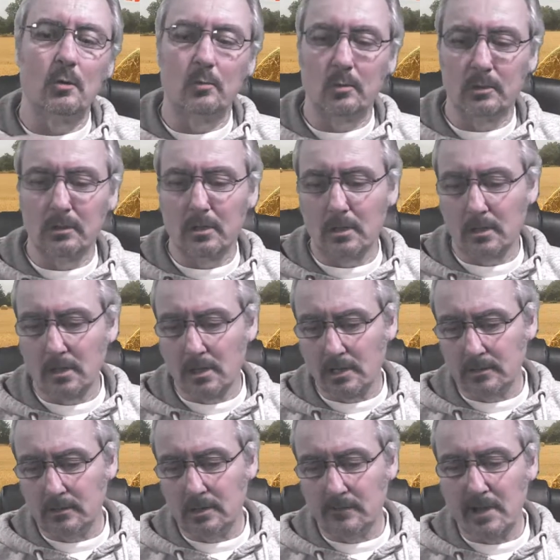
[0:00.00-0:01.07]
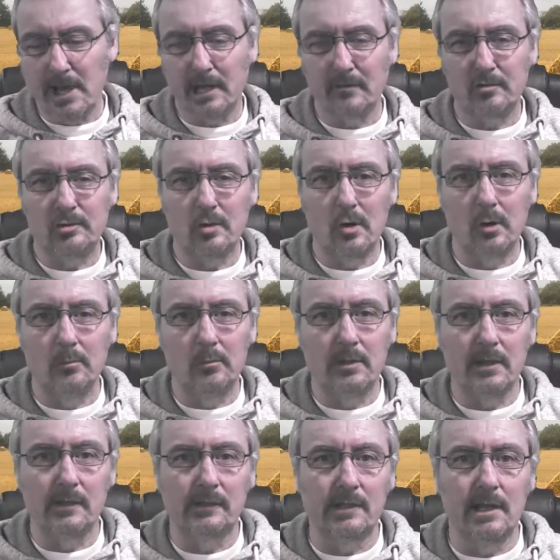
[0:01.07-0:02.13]
Well, you have a heck of a job when
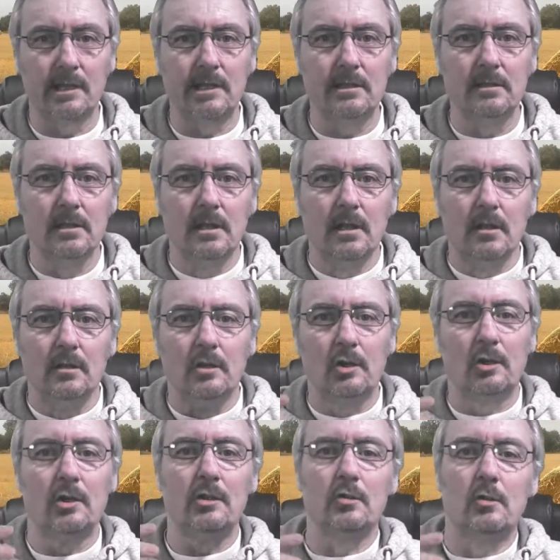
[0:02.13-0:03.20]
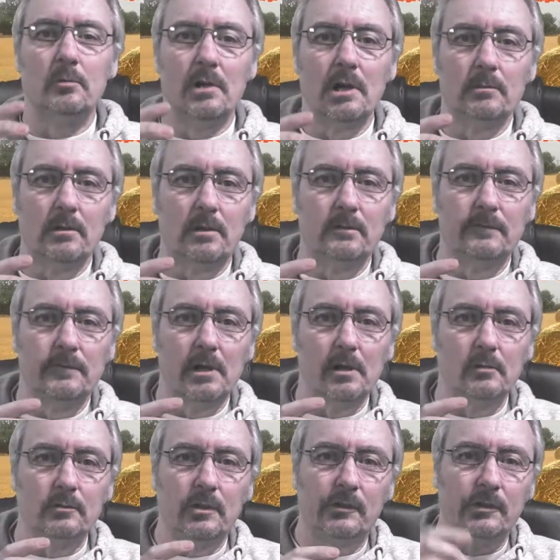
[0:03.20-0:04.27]
that's sunny, looking at your mobile phone
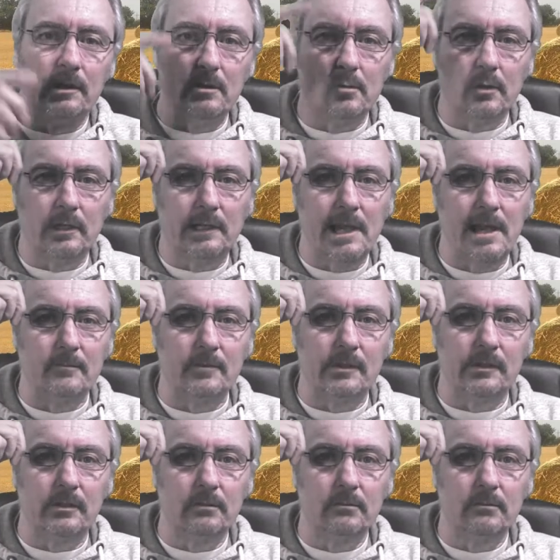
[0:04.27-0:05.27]
to see what the camera's